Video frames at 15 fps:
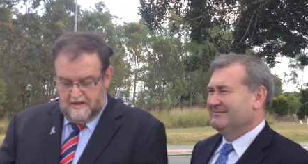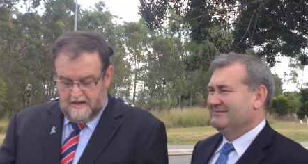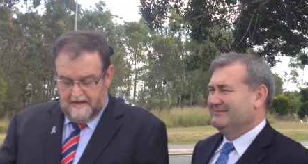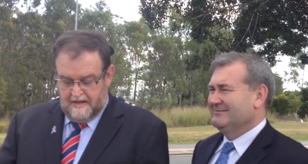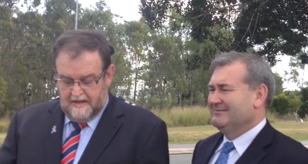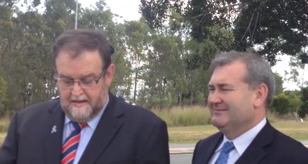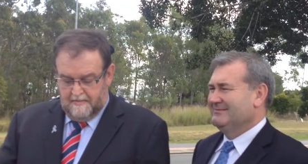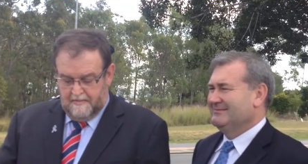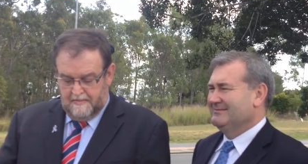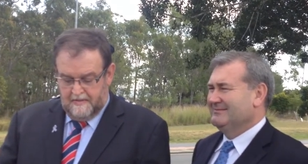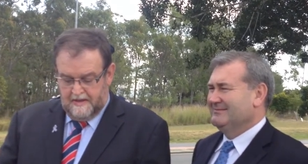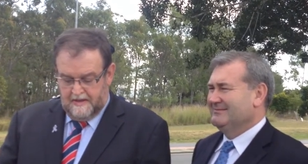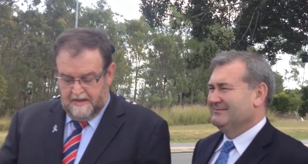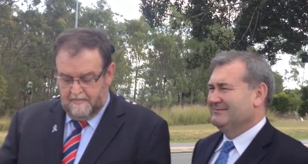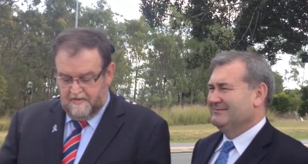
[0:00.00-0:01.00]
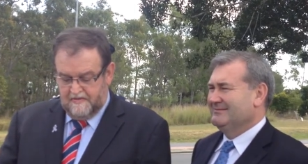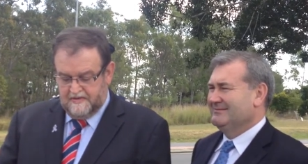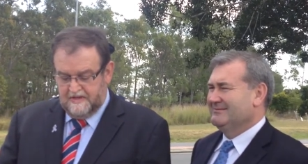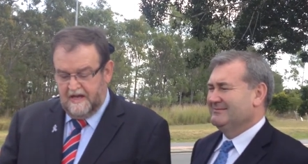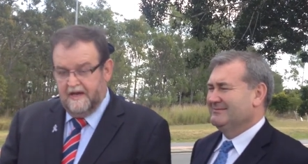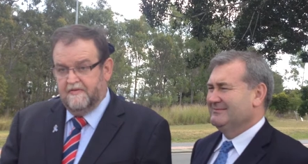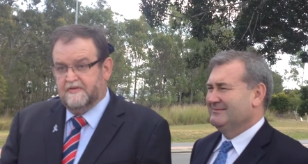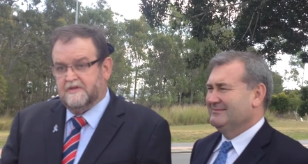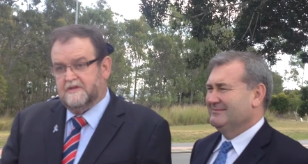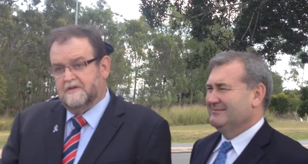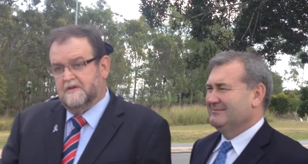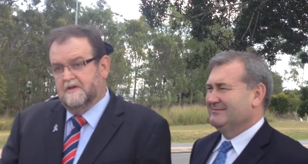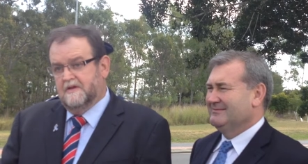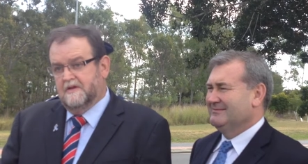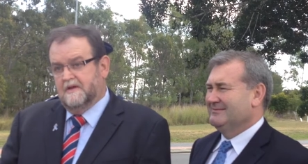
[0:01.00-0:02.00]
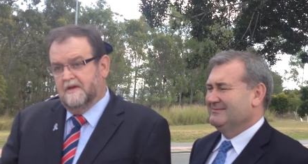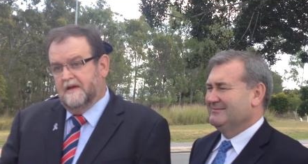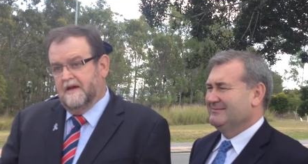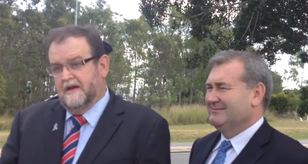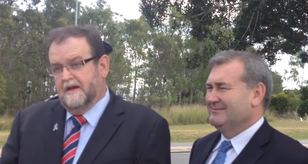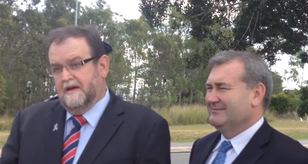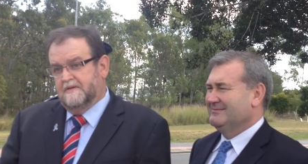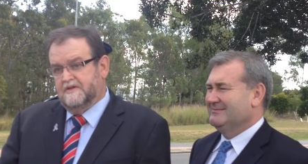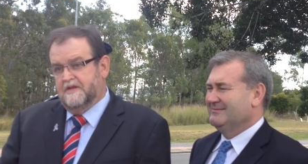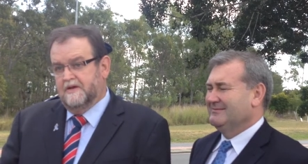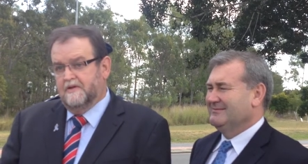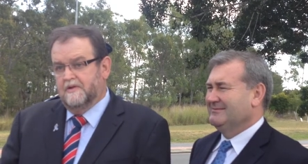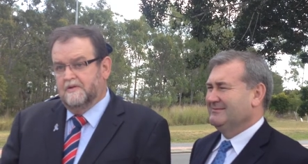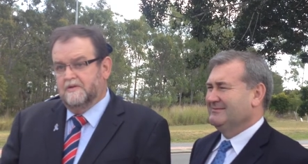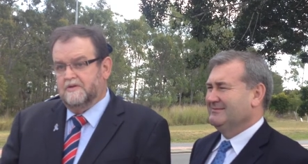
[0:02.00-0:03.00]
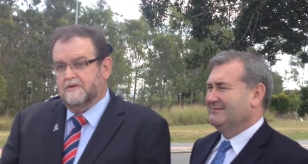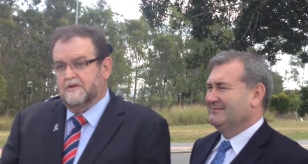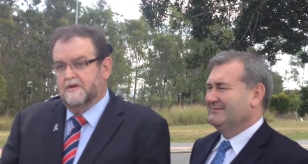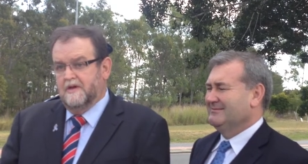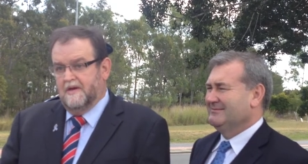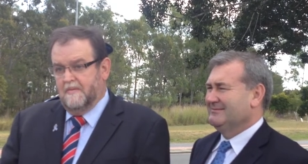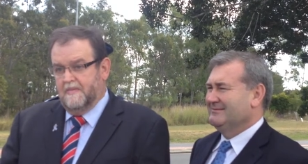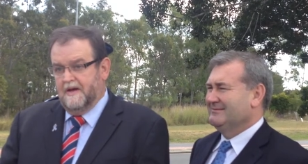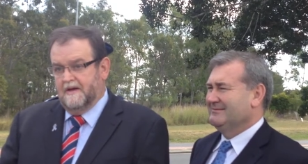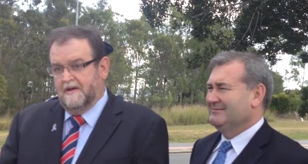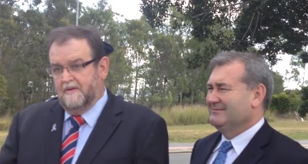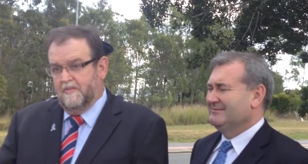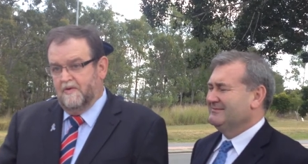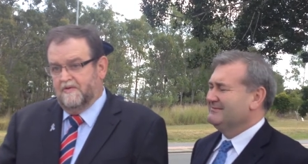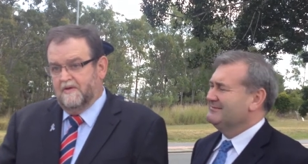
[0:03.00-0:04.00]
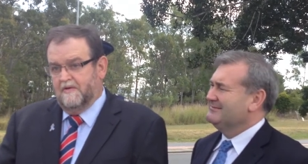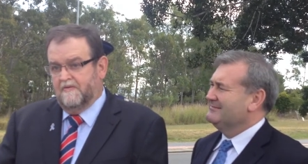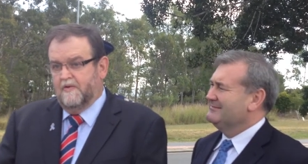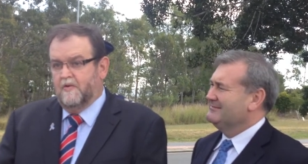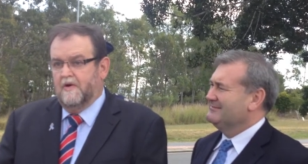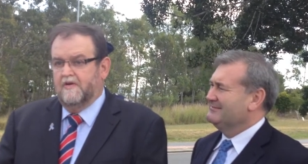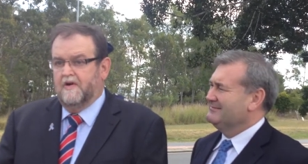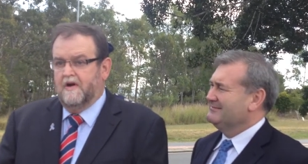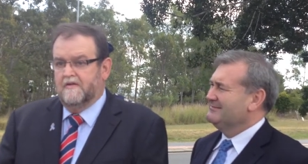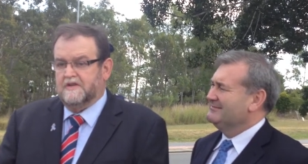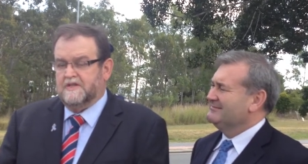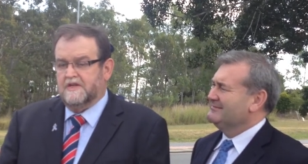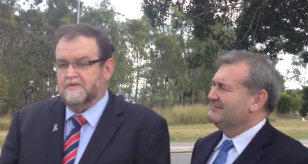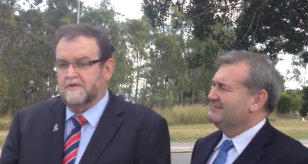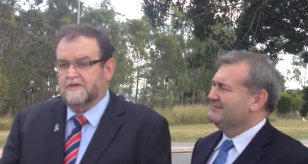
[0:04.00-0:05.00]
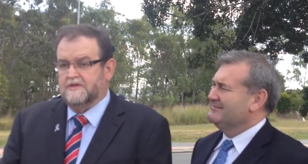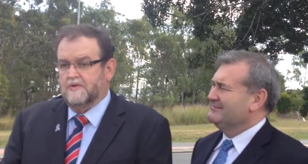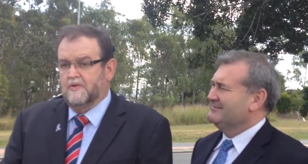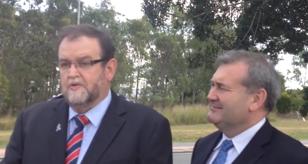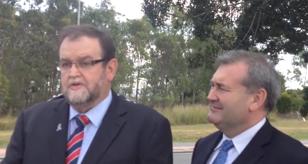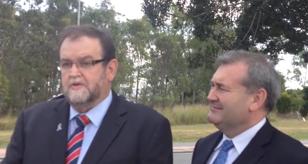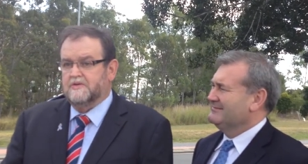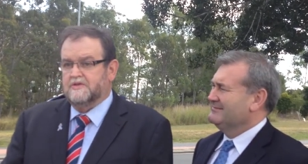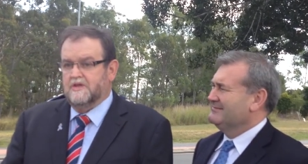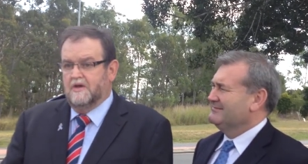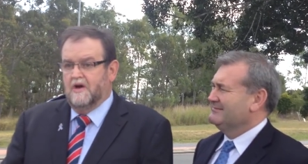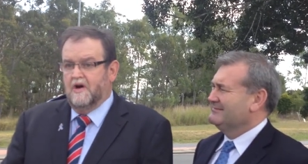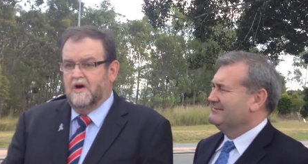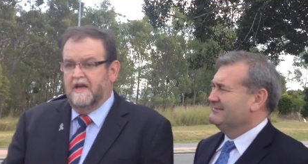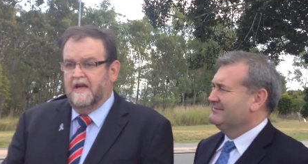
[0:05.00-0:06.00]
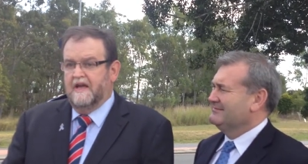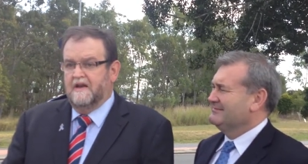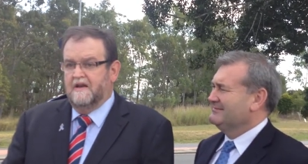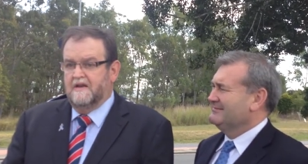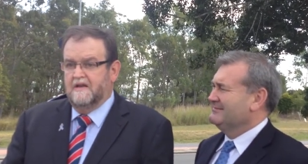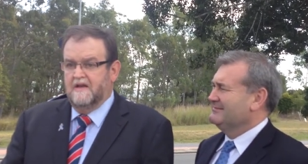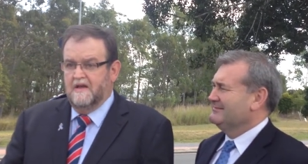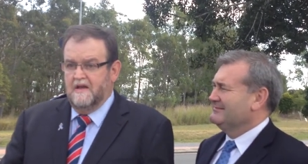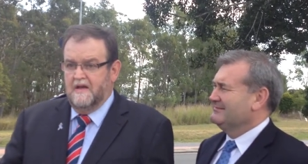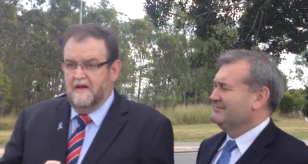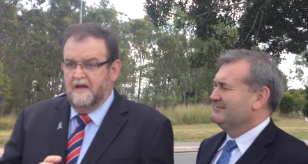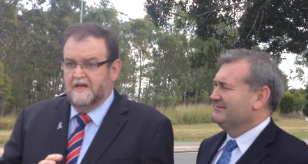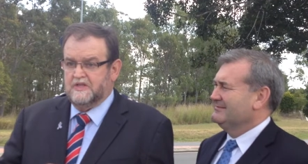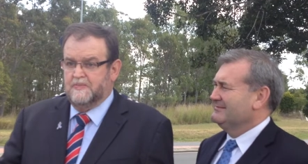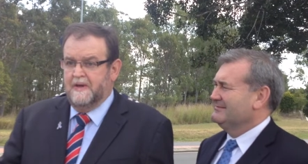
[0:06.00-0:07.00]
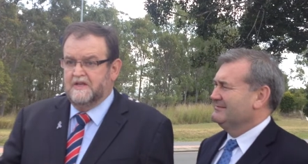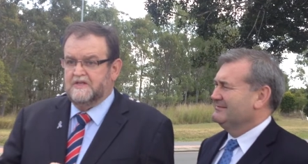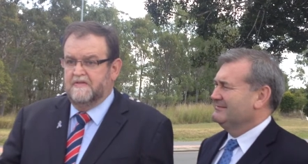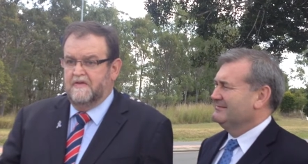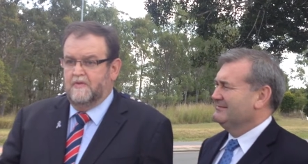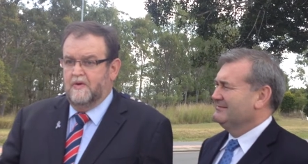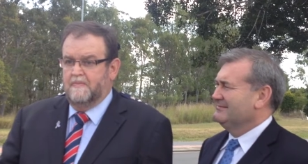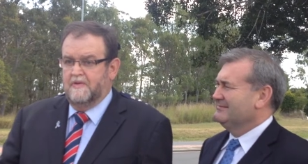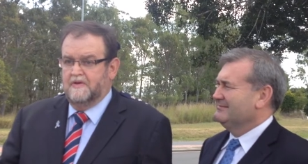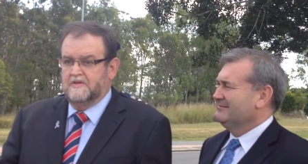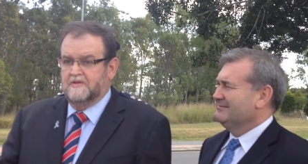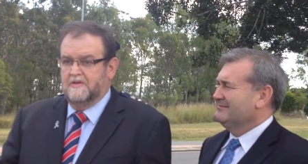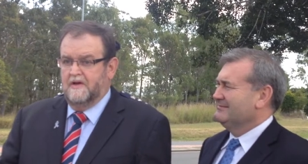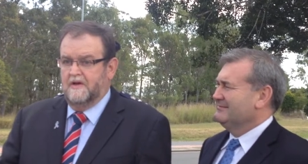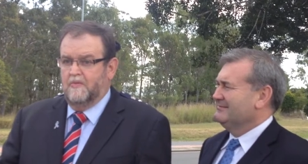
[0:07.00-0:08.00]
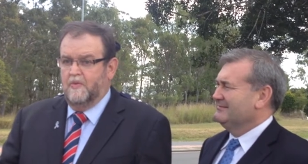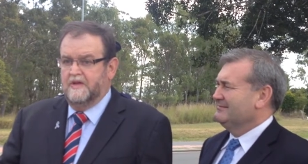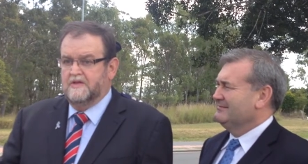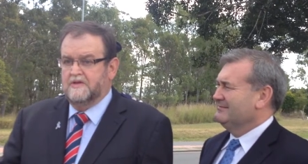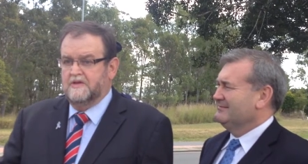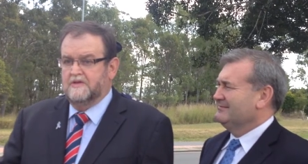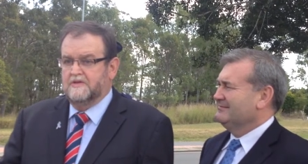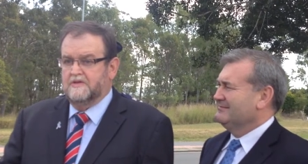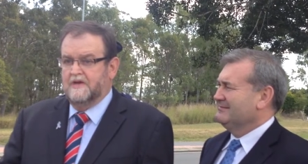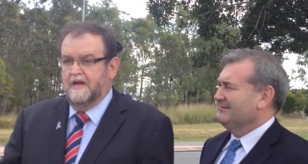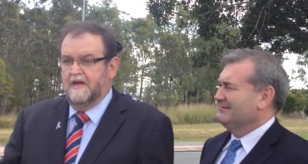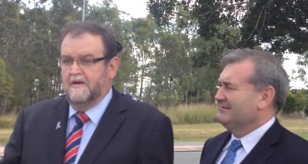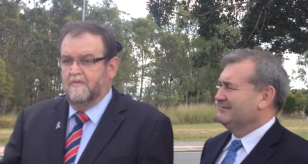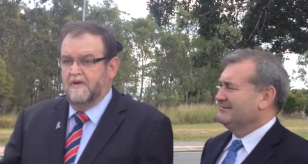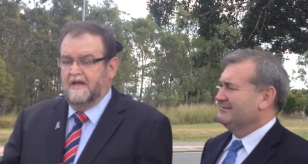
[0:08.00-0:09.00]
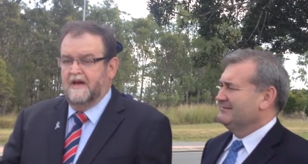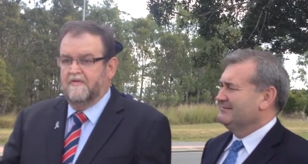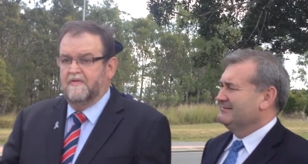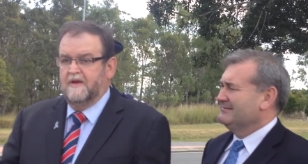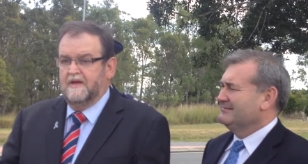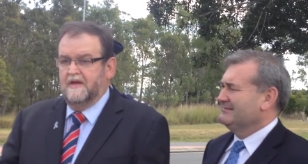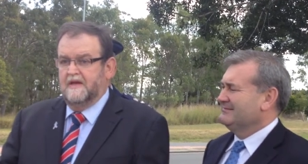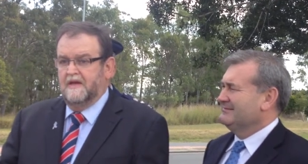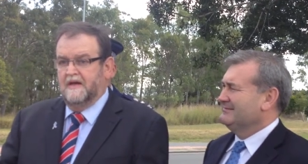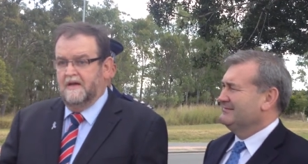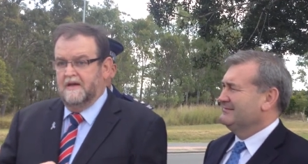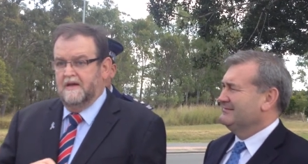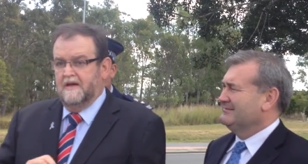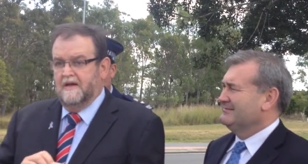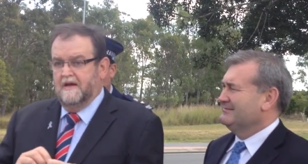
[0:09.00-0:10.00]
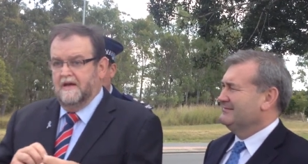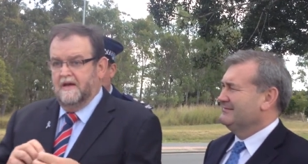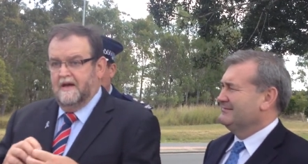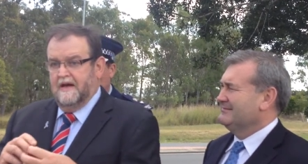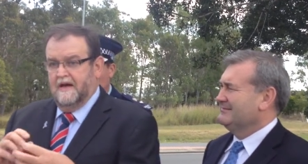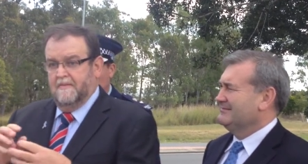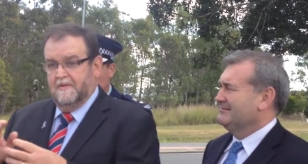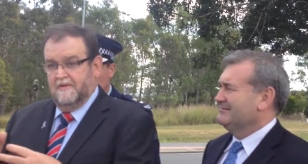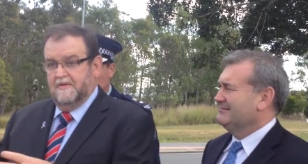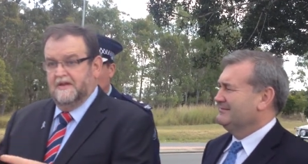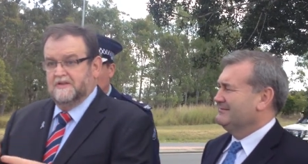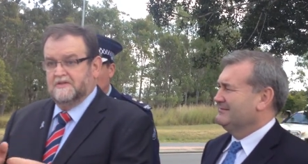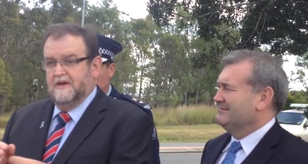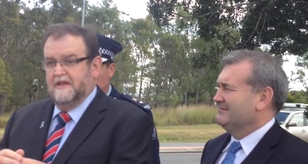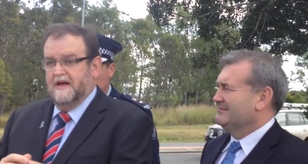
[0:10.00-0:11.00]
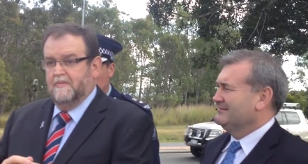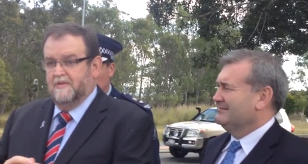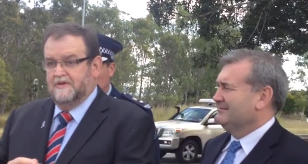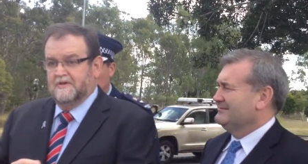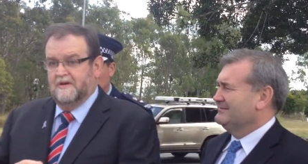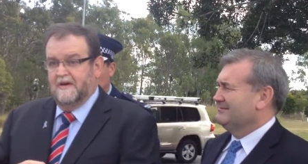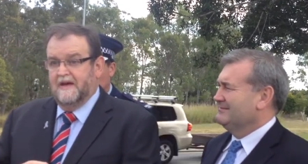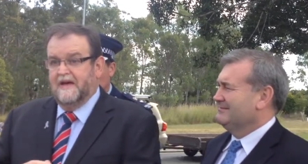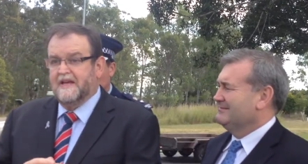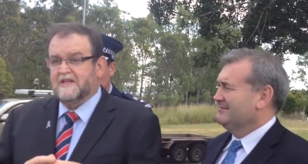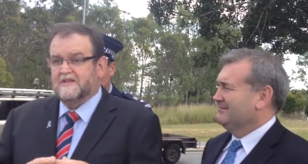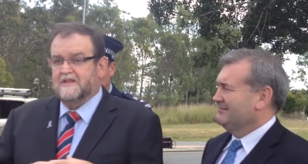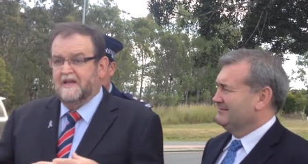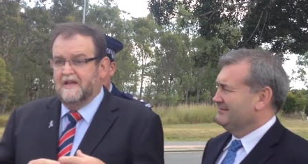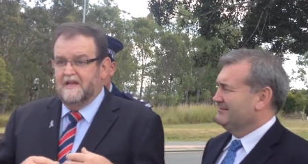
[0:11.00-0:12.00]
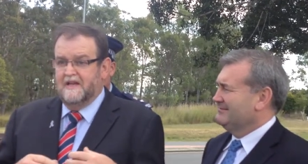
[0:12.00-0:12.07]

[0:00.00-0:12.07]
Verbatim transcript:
Speaker 1: um, a number of safes, uh, tills, but with the four-wheel drive accessory stores, it was the high-end, expensive equipment like winches and recovery gear uh, and things like that, which are easily